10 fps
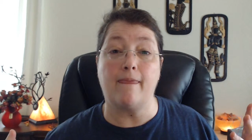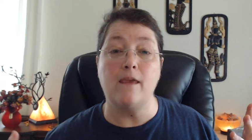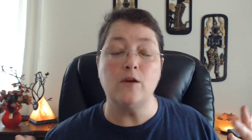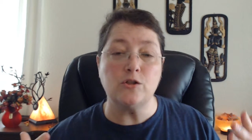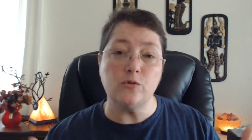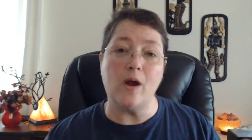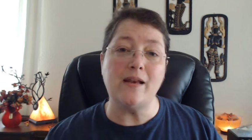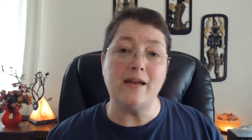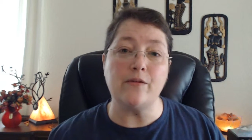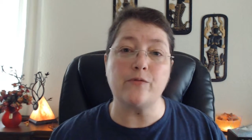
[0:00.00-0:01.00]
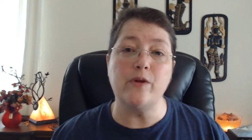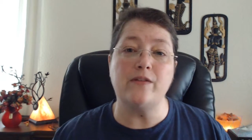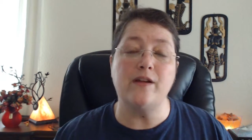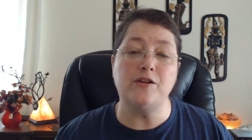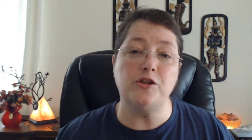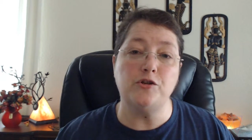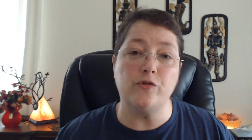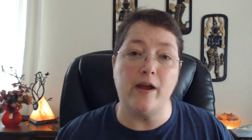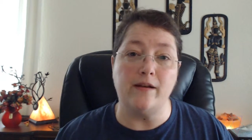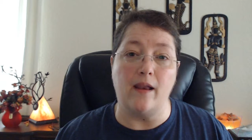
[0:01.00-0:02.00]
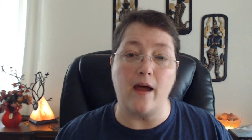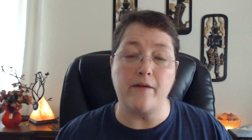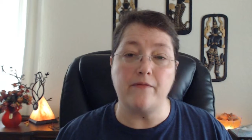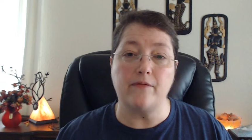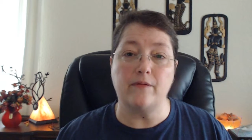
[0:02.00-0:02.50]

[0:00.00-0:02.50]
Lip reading: So write down three things you dread in life,